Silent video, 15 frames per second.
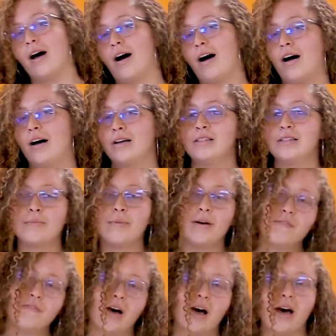awesome,
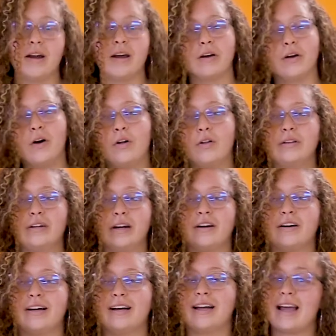fun
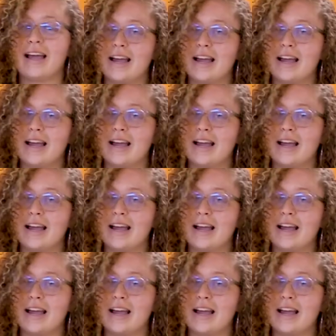culinary